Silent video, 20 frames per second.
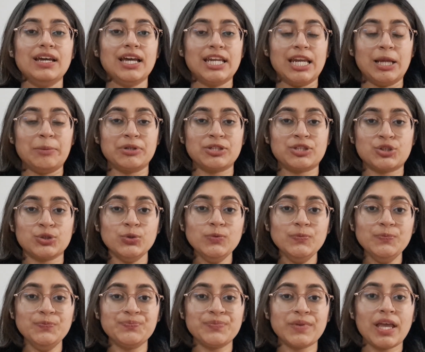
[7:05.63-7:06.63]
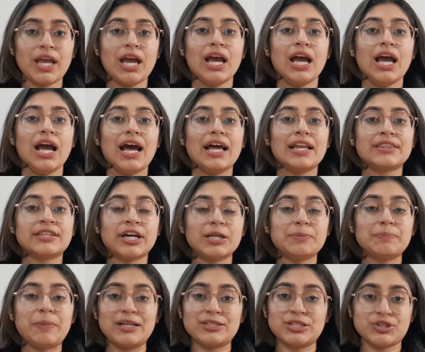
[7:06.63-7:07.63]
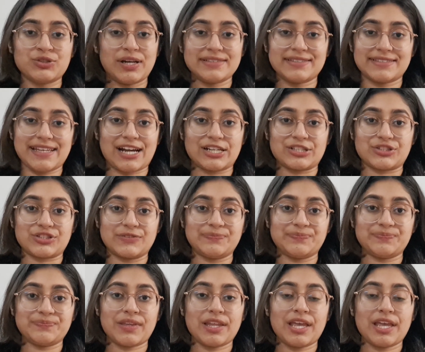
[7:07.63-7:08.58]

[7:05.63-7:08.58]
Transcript: Number 2, third-party transaction.